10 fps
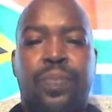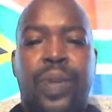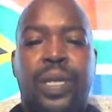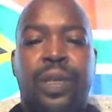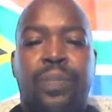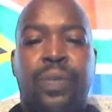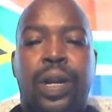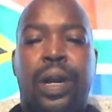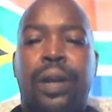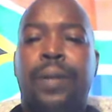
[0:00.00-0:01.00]

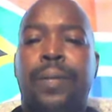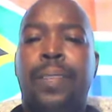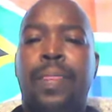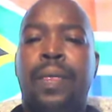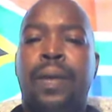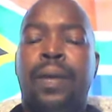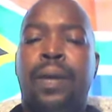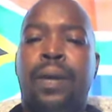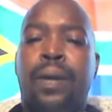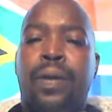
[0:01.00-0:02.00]
Mathebula
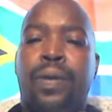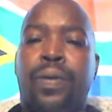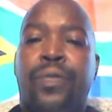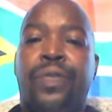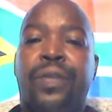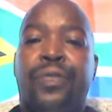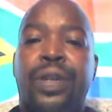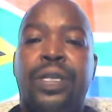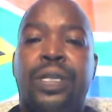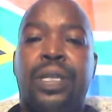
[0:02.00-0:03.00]
of the
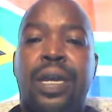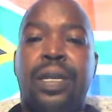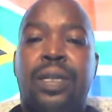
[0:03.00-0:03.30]
Free State